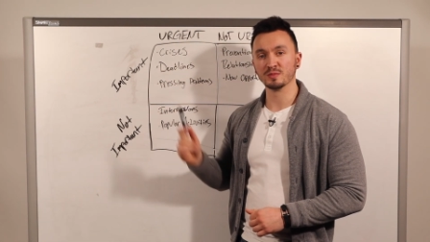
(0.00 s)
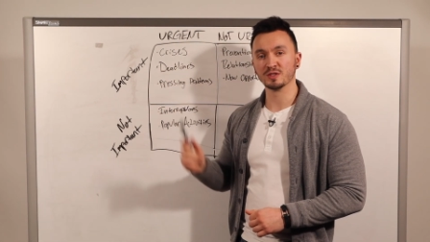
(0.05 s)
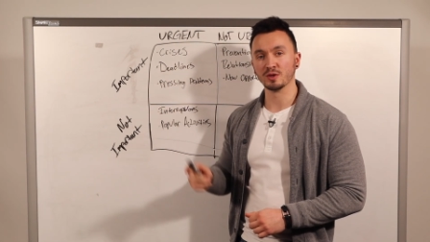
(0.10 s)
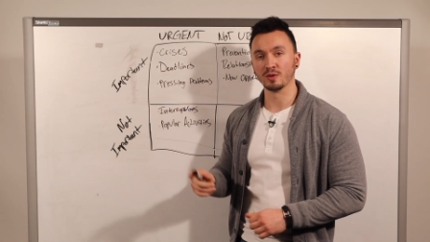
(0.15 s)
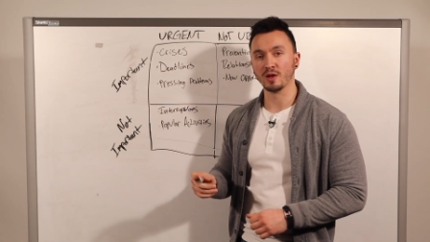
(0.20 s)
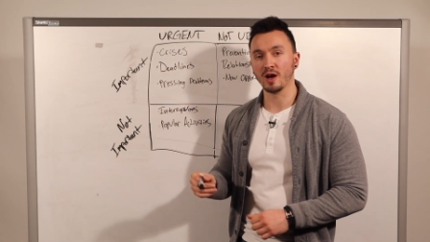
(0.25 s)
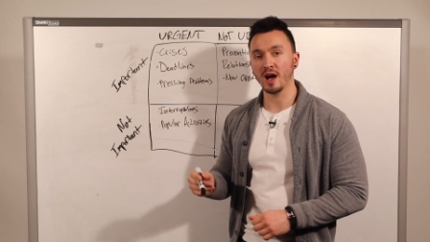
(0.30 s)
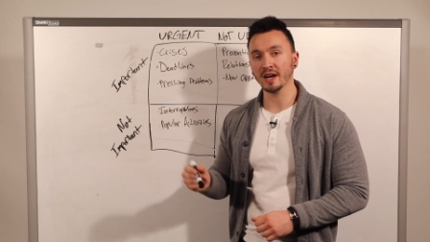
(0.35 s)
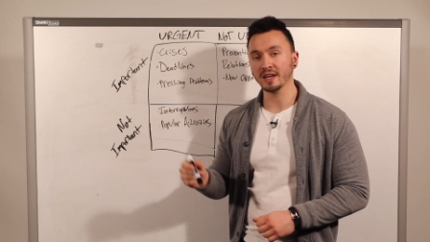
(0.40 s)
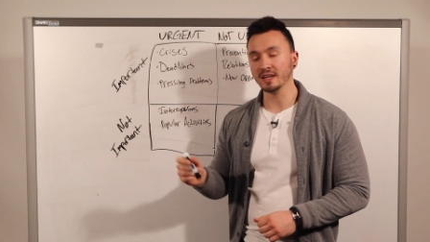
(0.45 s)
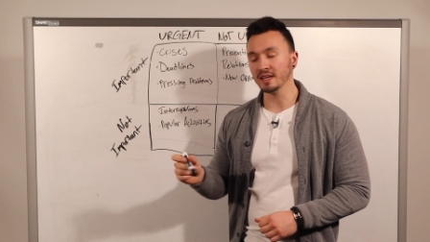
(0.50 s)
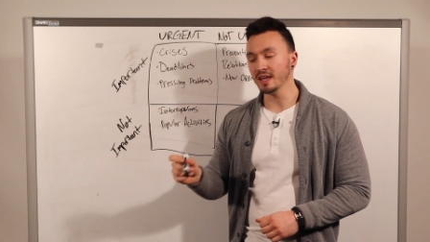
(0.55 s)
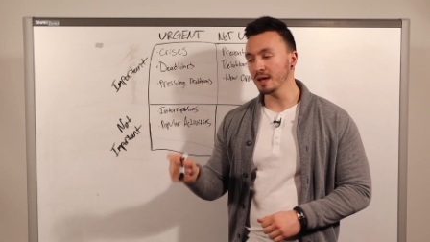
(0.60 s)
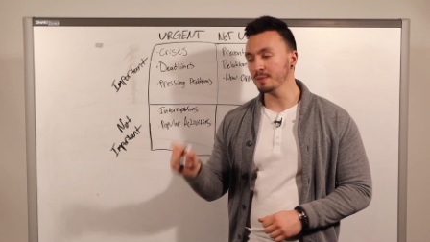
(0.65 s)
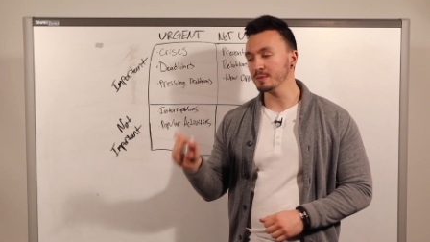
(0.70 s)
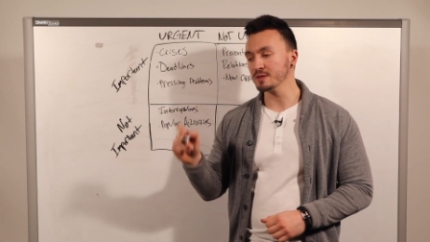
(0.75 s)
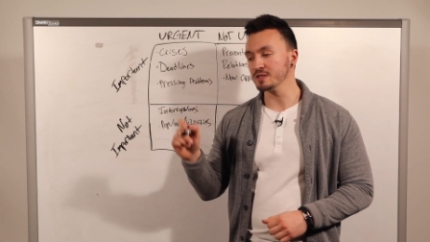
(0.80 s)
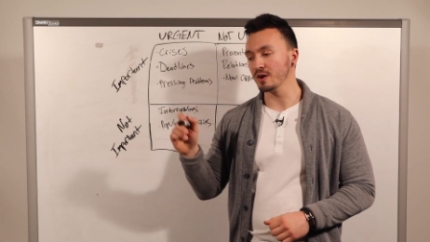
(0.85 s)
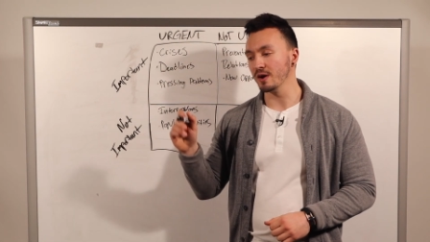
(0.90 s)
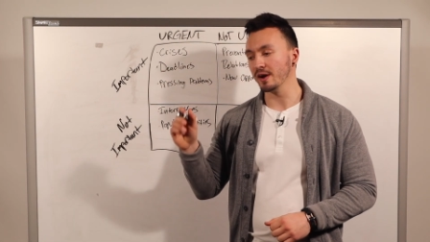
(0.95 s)
So the hockey
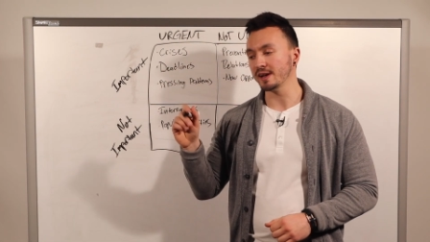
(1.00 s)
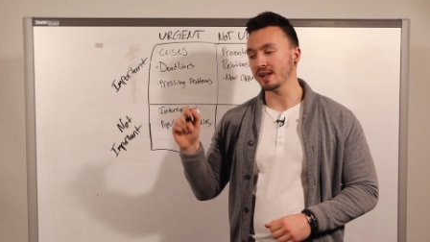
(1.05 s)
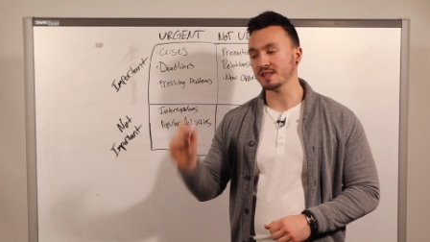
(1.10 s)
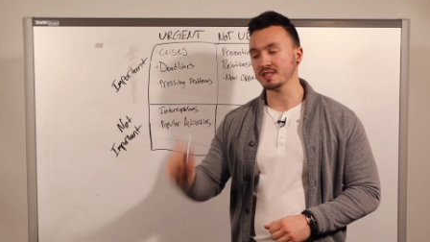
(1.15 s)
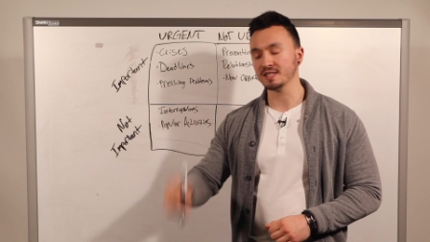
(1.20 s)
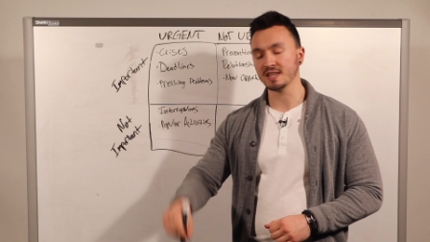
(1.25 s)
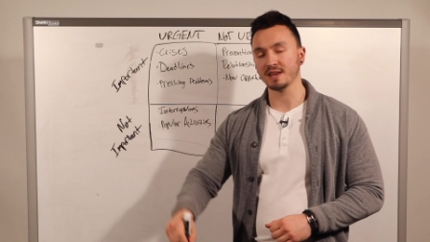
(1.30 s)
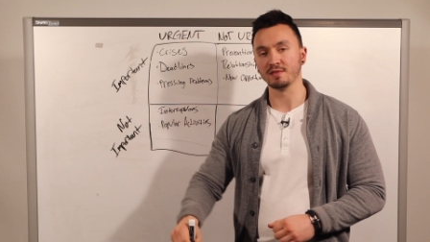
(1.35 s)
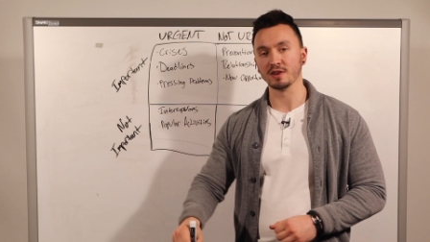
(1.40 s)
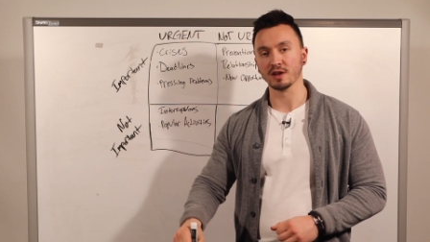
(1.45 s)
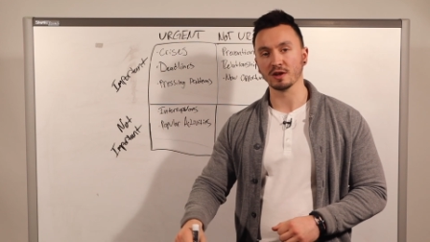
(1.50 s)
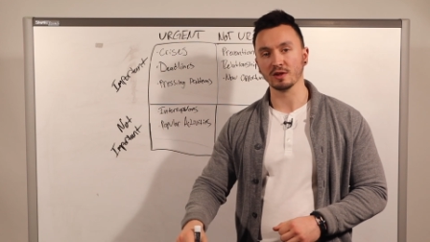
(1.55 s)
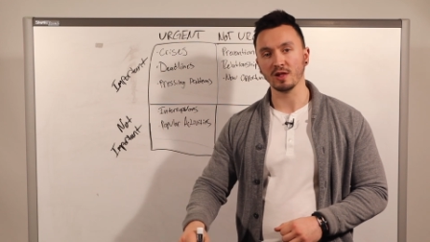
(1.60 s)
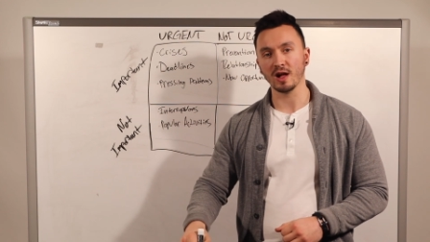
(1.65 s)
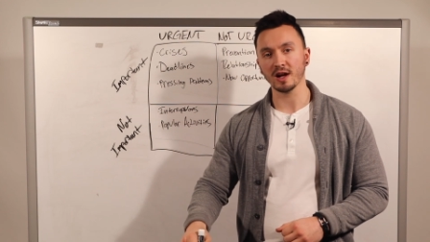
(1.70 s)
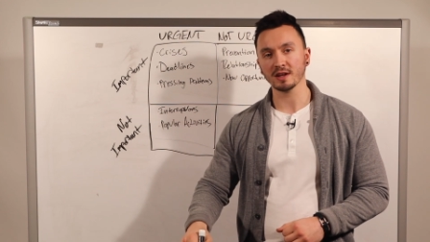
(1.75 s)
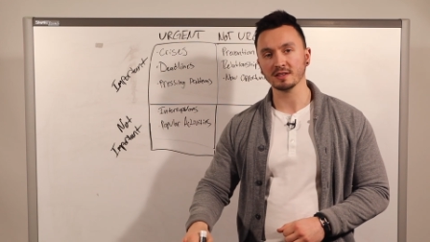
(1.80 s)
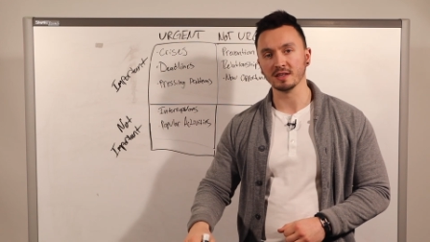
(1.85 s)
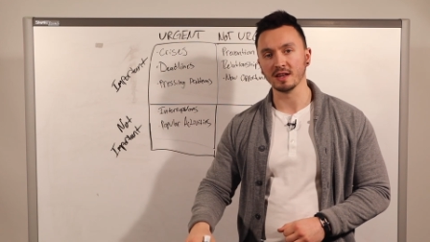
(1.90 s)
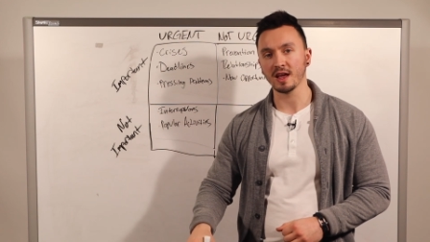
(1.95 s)
game is on at 7
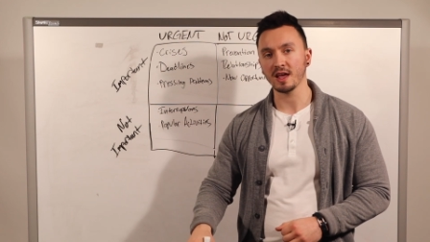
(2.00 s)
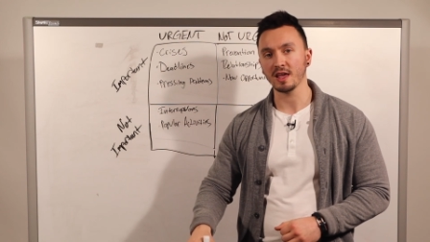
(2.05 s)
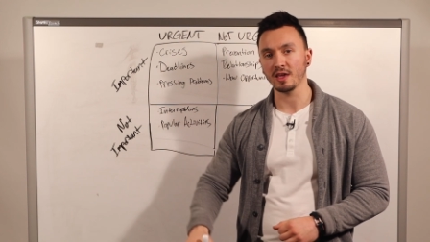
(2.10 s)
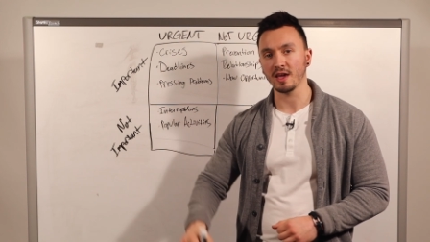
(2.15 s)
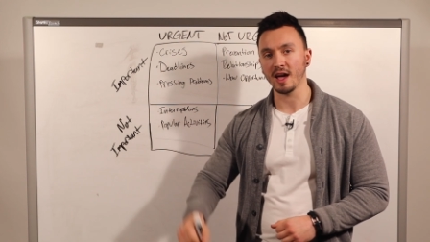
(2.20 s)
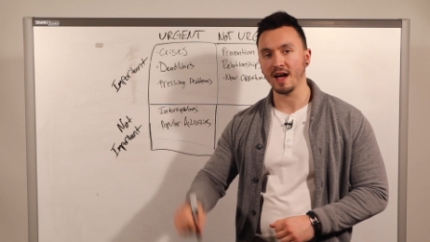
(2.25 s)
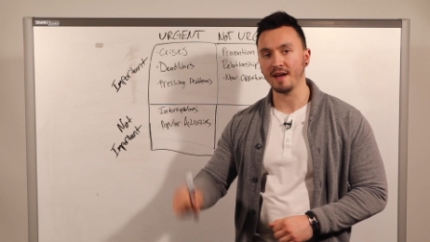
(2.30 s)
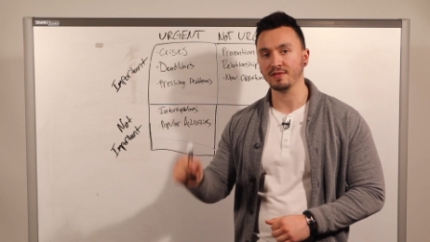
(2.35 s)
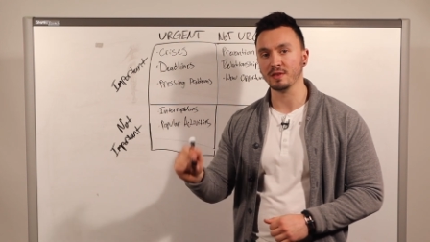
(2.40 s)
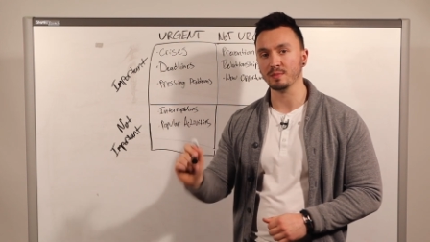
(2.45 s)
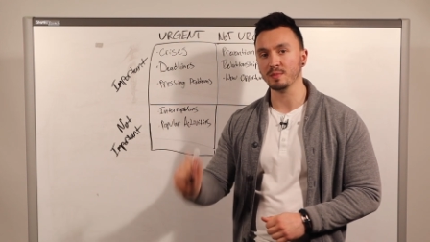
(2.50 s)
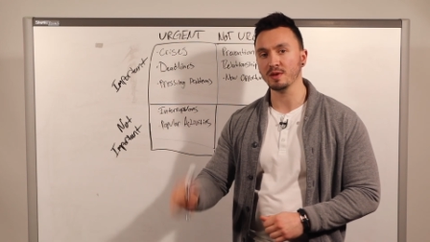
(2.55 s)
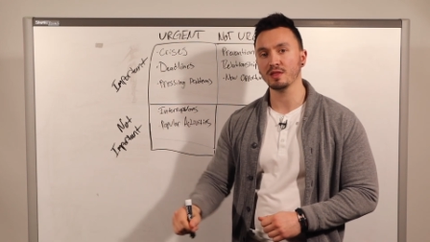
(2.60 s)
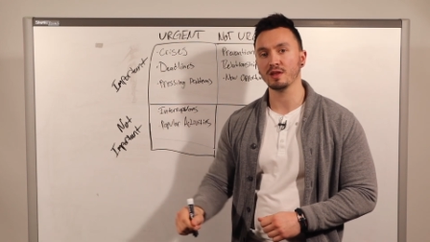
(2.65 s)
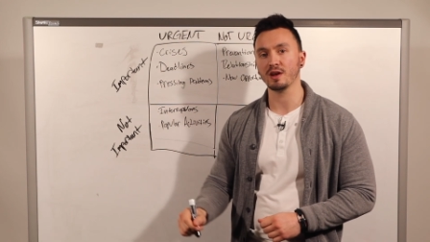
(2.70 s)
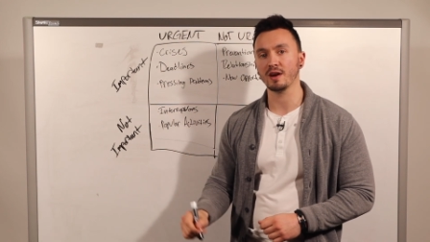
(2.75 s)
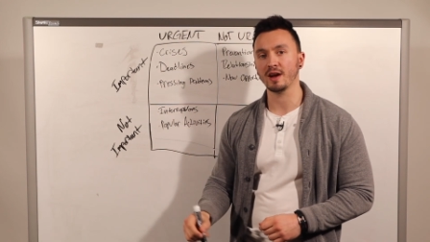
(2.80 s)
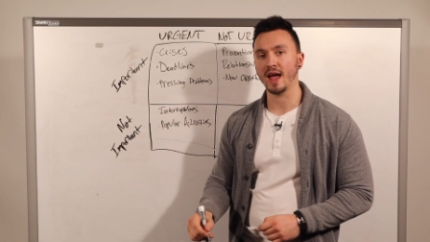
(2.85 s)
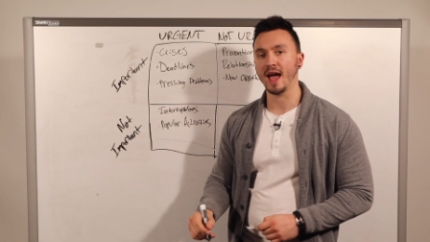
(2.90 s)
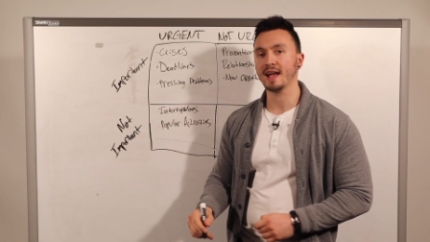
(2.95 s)
o'clock tonight. You have to be
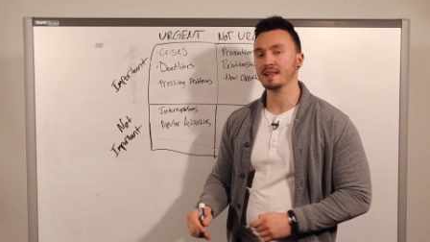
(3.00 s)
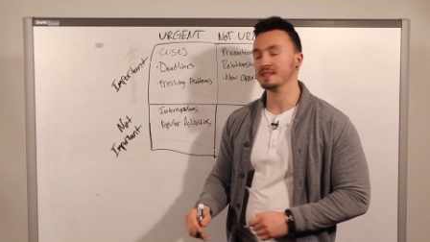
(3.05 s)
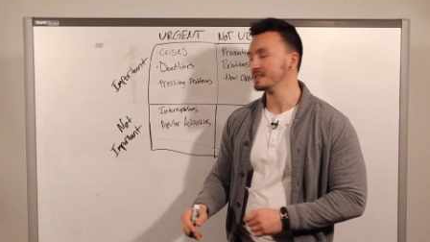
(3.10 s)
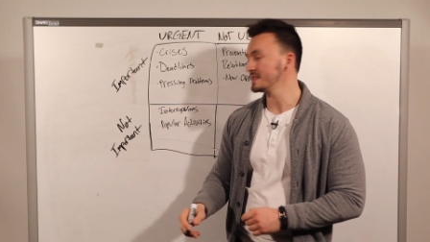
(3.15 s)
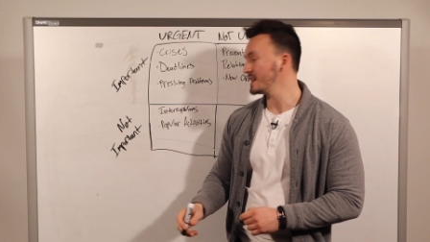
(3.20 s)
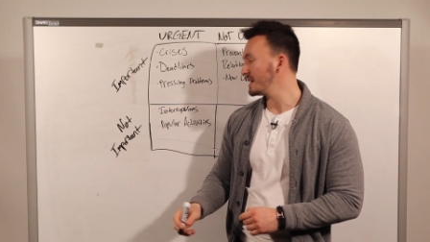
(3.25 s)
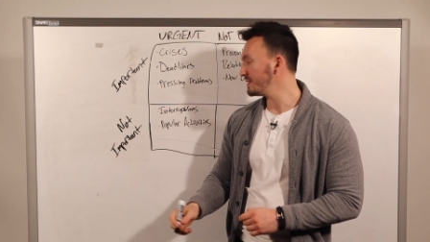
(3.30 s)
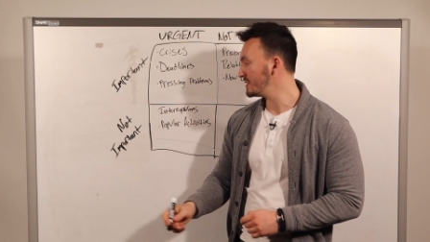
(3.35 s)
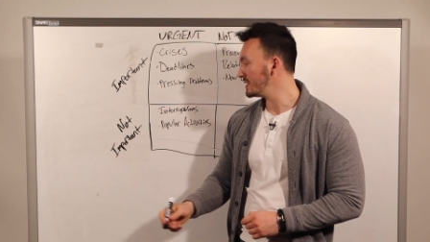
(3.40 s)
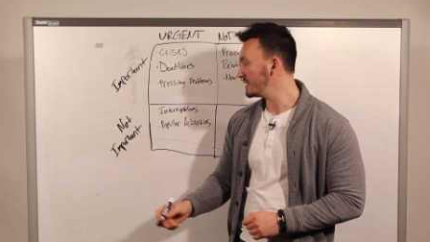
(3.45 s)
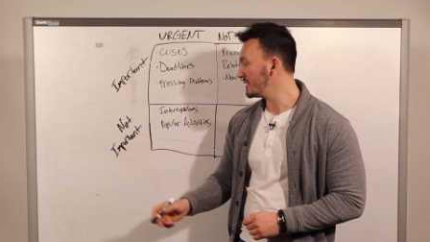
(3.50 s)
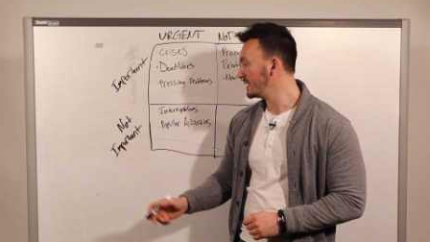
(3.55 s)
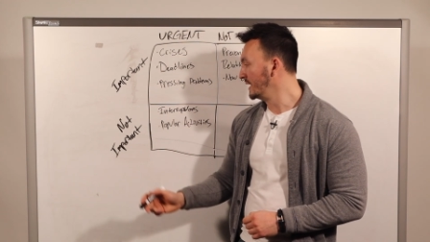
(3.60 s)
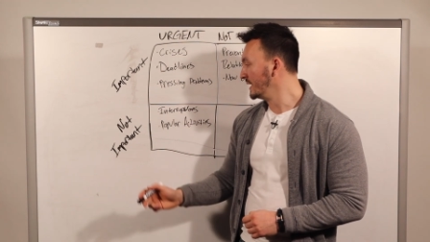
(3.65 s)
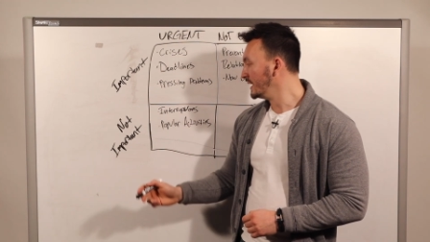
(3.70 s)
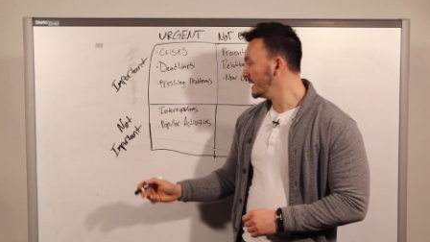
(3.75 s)
there at 7,